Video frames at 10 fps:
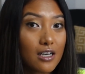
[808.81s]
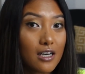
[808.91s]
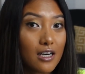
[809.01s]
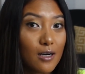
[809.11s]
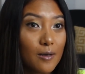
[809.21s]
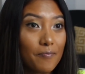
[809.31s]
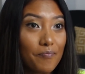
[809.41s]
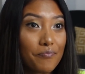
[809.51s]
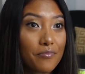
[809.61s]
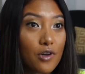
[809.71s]

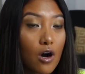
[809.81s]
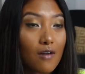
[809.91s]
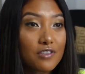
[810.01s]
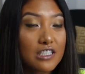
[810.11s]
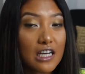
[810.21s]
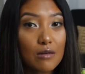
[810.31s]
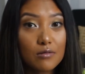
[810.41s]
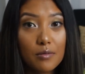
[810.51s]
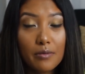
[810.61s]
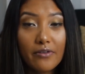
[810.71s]

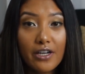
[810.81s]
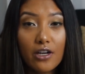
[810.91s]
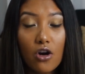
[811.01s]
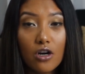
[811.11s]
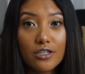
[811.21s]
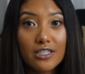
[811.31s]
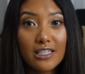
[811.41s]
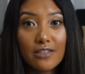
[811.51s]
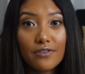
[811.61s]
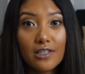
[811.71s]
Oftentimes people find it hard to
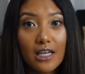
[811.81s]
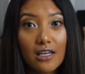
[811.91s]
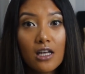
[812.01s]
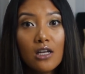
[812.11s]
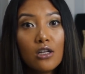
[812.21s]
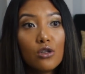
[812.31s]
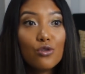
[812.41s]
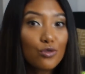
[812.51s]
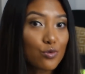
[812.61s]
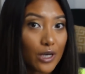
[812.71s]
even like
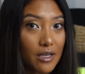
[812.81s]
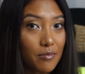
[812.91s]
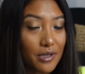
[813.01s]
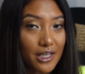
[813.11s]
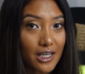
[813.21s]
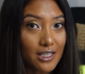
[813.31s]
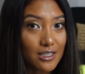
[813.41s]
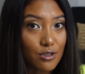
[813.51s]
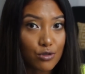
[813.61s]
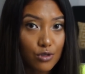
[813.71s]
lose weight
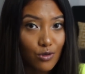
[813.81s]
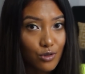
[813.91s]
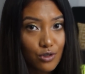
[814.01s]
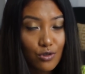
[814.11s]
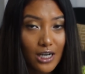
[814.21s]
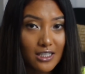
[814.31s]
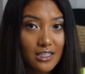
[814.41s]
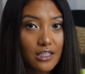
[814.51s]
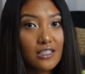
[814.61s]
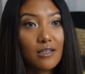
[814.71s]
because they're so
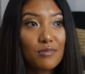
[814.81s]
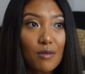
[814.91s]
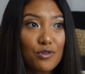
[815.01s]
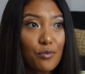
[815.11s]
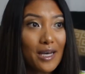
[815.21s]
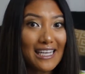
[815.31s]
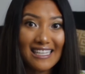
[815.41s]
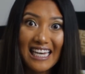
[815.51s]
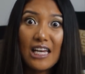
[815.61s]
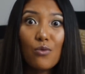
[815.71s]
stressed. Sometimes you might
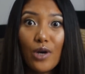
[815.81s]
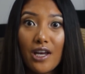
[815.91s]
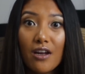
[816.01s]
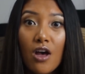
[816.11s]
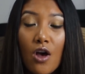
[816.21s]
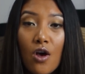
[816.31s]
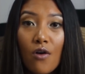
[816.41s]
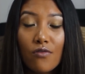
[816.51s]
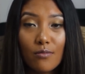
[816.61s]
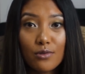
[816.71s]
gain weight
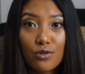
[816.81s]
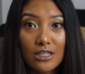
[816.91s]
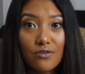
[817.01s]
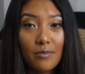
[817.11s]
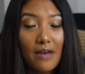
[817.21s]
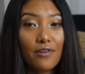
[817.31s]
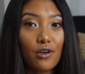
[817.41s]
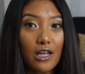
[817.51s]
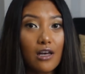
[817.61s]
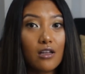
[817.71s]
from stress, from having
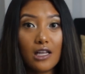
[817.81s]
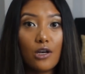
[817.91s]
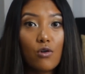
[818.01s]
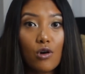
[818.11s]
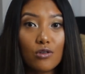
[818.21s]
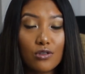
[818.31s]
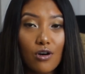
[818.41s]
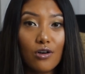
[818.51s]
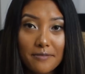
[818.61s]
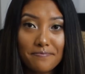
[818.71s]
all that like
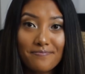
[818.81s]
cortisol.